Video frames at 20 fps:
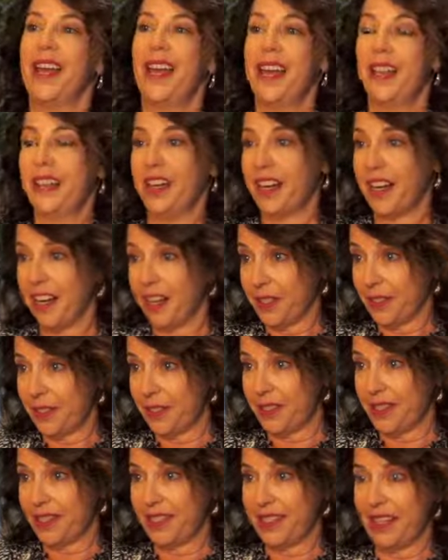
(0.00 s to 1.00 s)
And then I
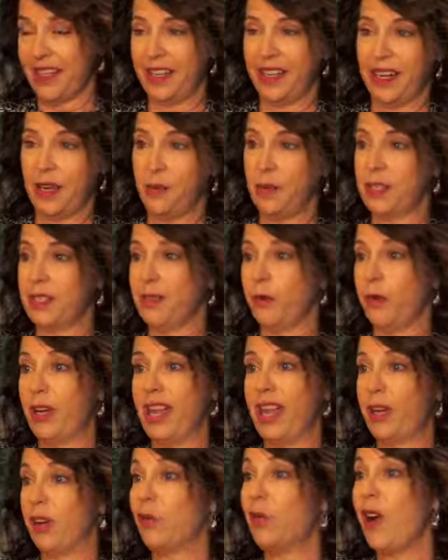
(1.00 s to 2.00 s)
also decided I was
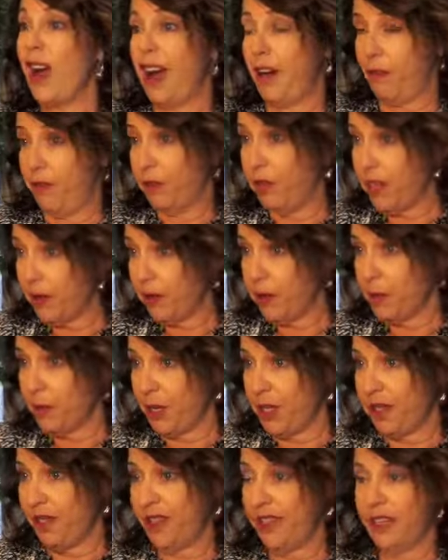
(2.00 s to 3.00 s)
we had a raffle every
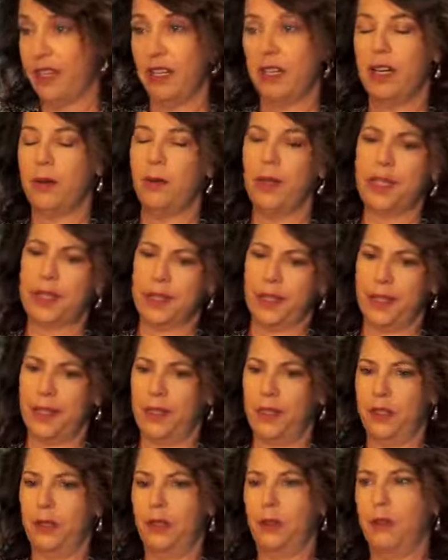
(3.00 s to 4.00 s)
month then. I wasn't
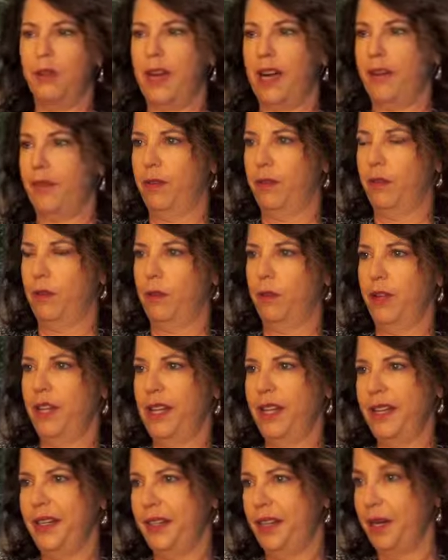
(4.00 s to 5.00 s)
going to do the raffle. Well,
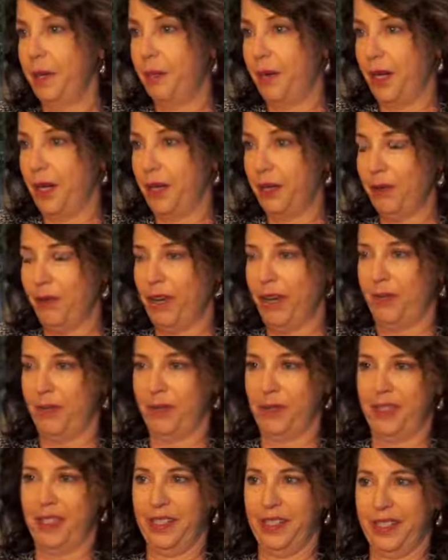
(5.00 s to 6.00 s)
I ended up buying the
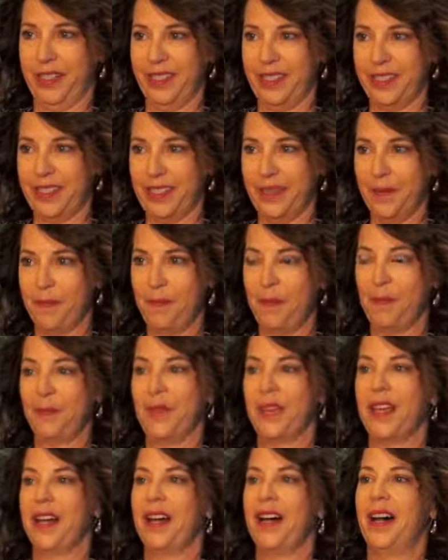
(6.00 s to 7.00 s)
raffle tickets.
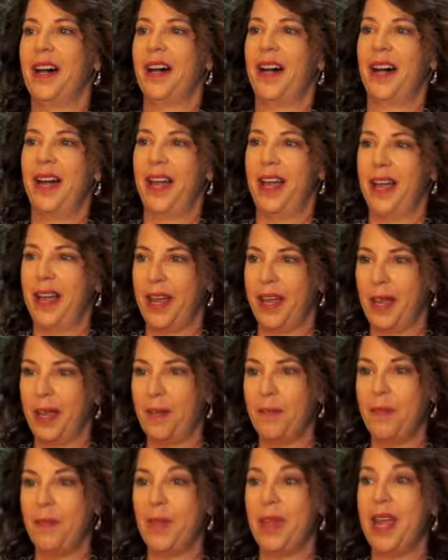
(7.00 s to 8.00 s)

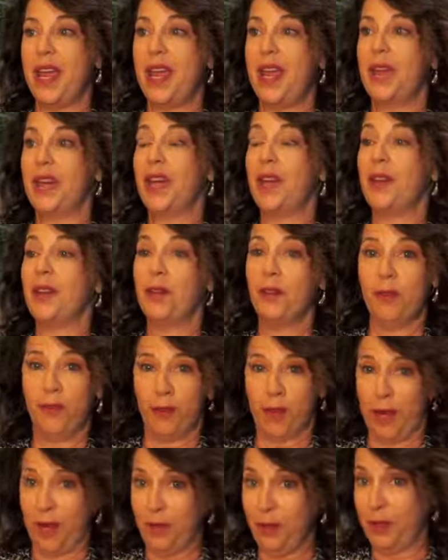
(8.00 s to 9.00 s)
I made a new
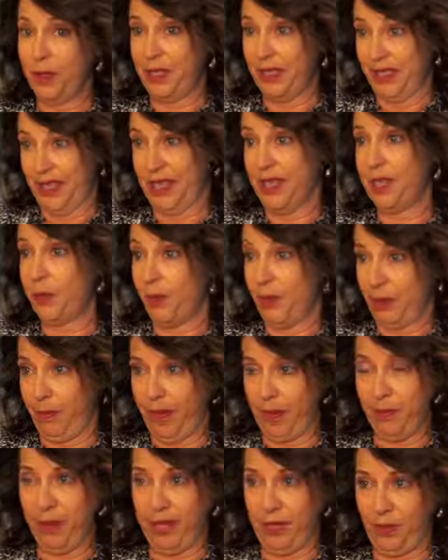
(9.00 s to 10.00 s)
friend who today is one
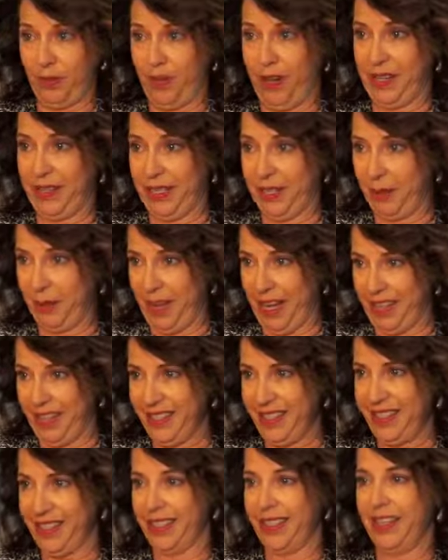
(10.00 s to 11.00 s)
of my best friends in
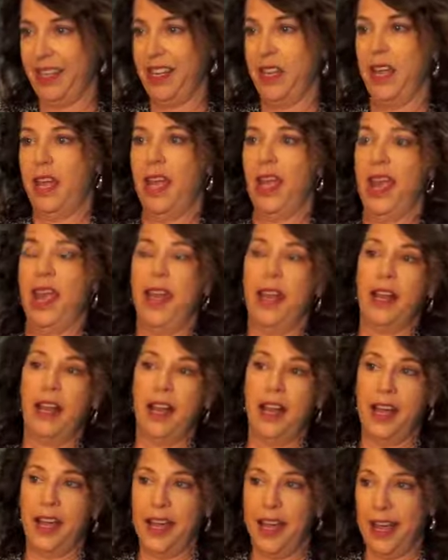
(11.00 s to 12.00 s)
Bend and
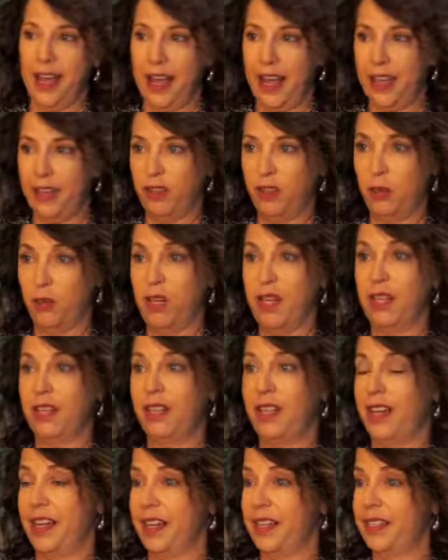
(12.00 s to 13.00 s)
I had three
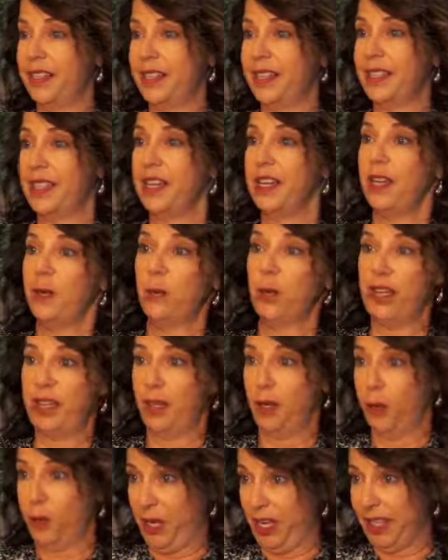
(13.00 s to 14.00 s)
clients
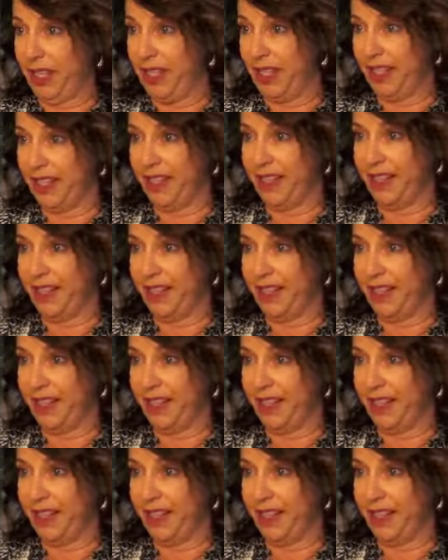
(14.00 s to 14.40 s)
within a week.